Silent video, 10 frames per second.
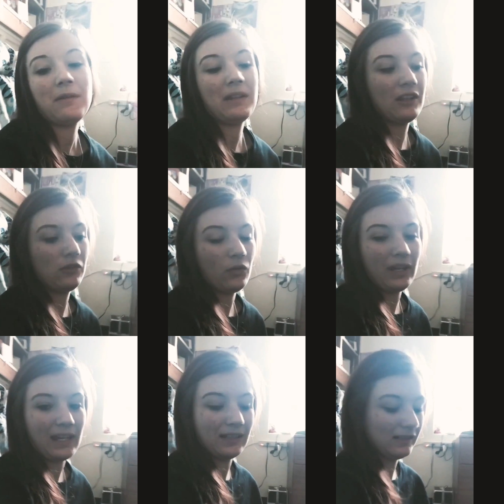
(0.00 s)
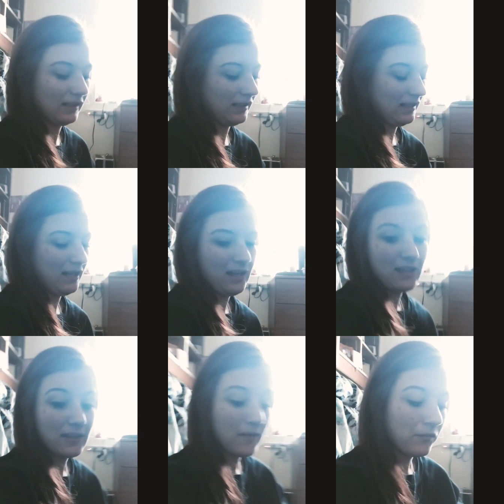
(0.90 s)
bringing me the toy.
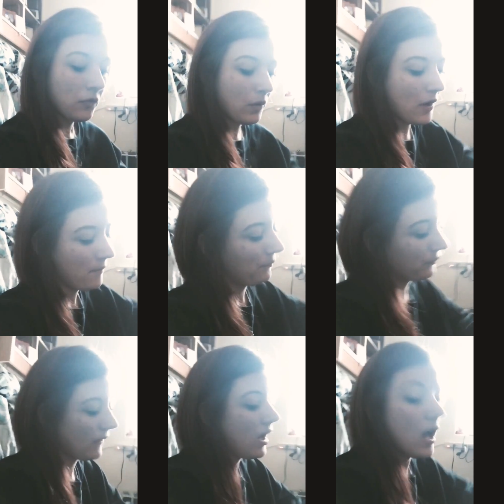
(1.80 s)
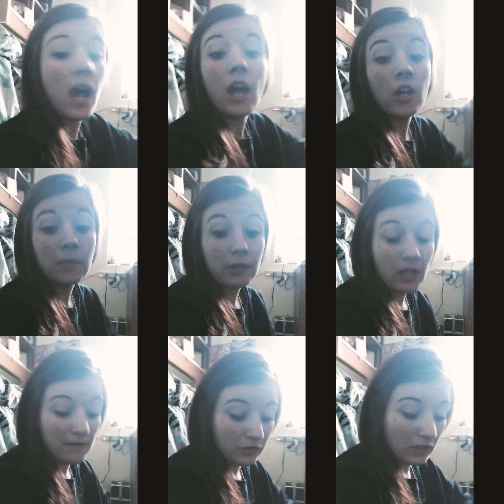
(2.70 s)
Well, I hope y'all
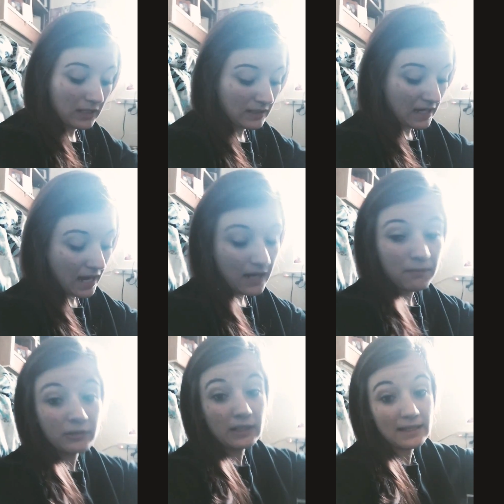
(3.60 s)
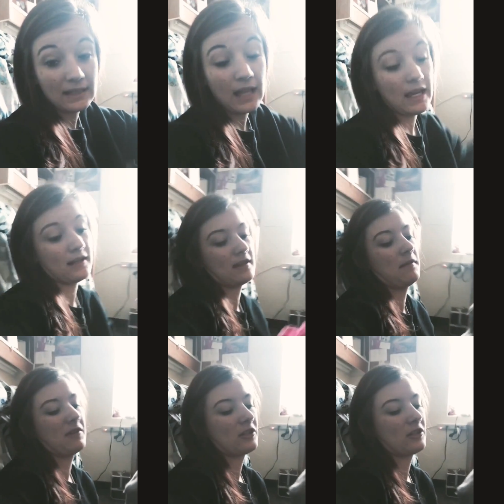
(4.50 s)
have a great day. Please like and